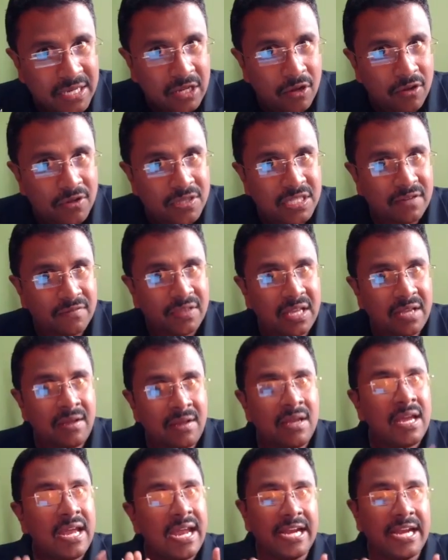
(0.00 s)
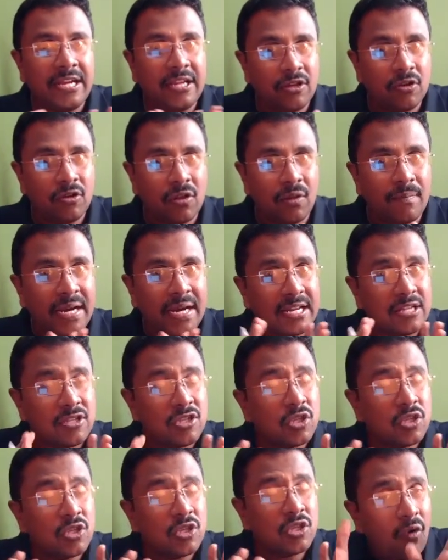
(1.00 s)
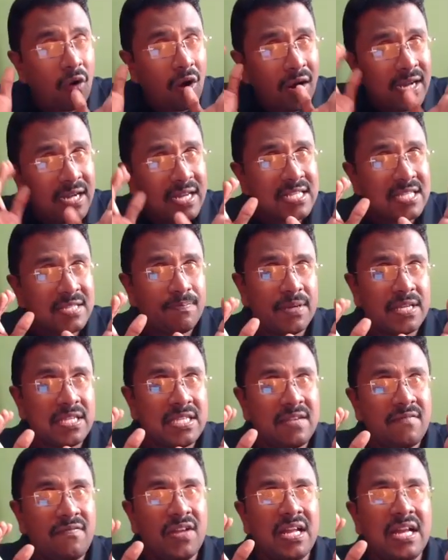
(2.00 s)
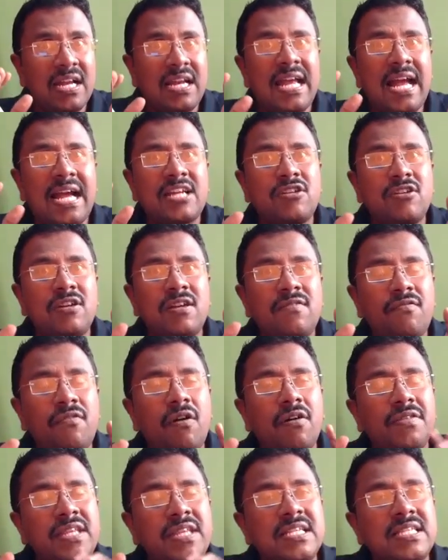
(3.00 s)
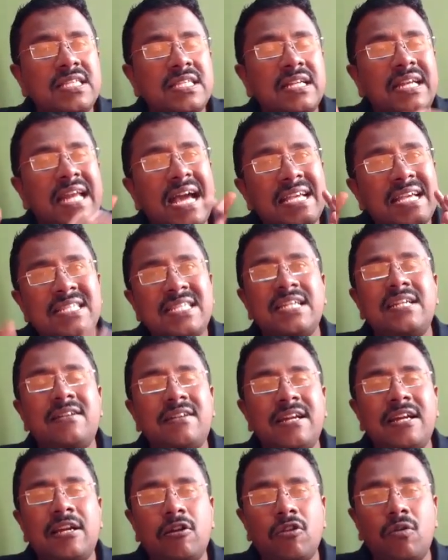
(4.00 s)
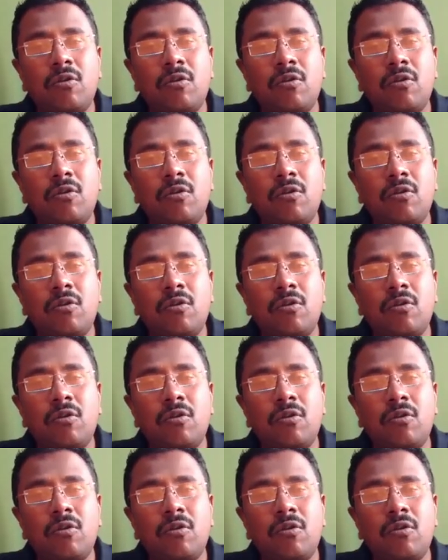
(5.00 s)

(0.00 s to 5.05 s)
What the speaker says: because of the heterochromatin. So what is specifically actually for this dicentric